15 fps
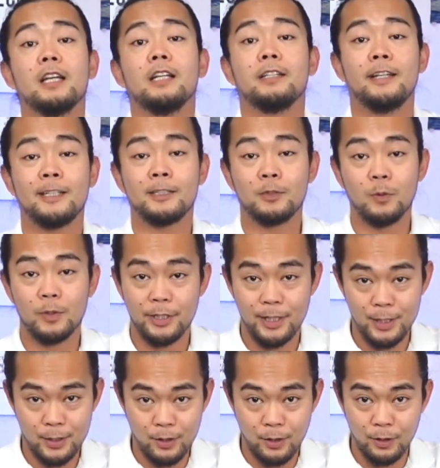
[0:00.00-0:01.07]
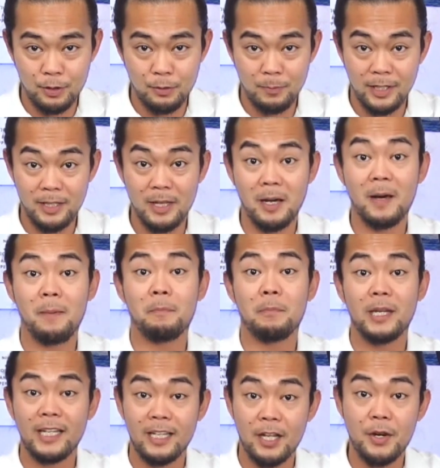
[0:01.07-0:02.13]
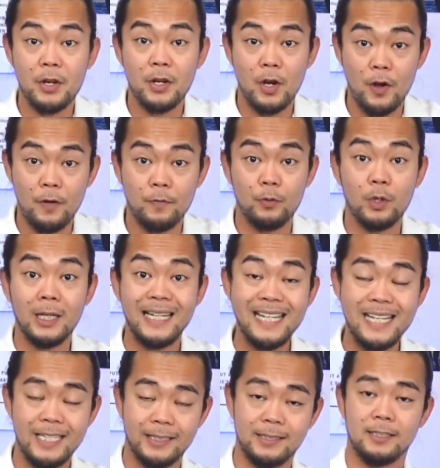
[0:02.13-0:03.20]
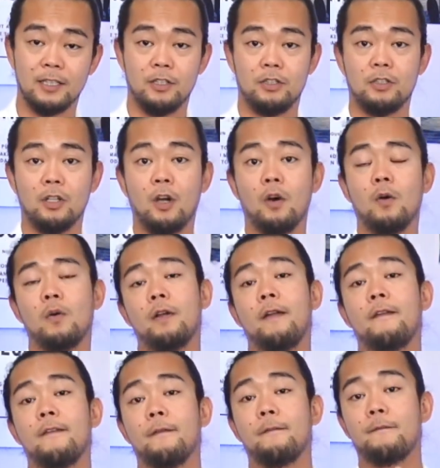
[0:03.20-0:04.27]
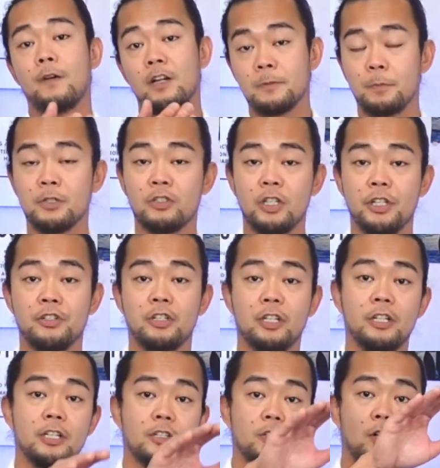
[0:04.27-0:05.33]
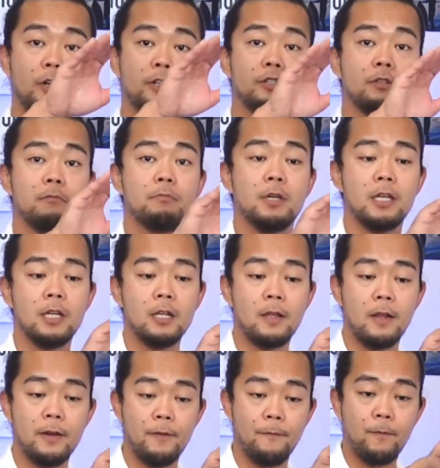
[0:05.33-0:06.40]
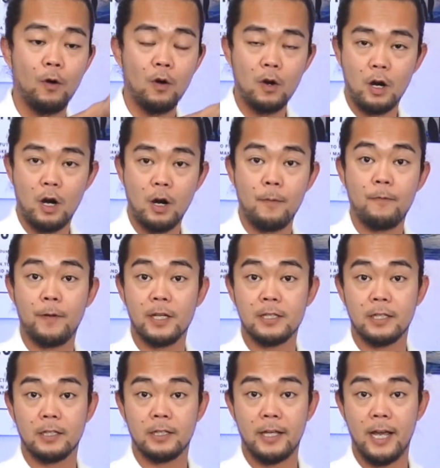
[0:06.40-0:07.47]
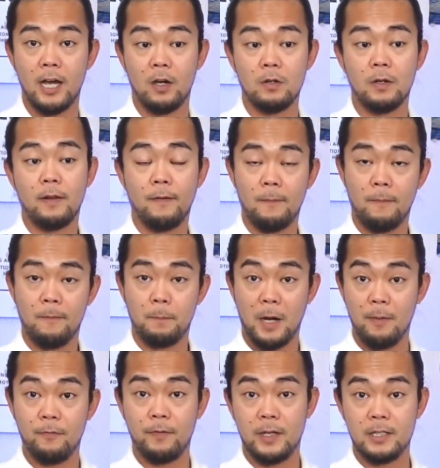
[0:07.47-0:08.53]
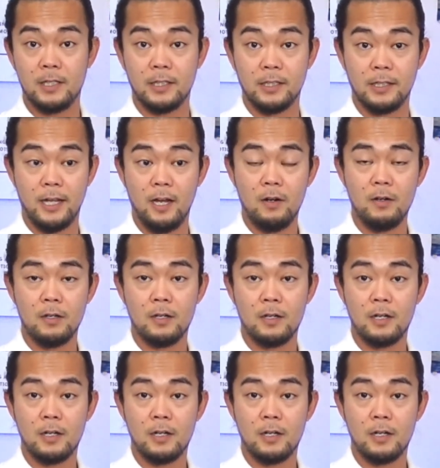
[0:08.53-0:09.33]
Next one is going to be the median nerve release. So the first position is going to be the forearm facing down, palm facing down.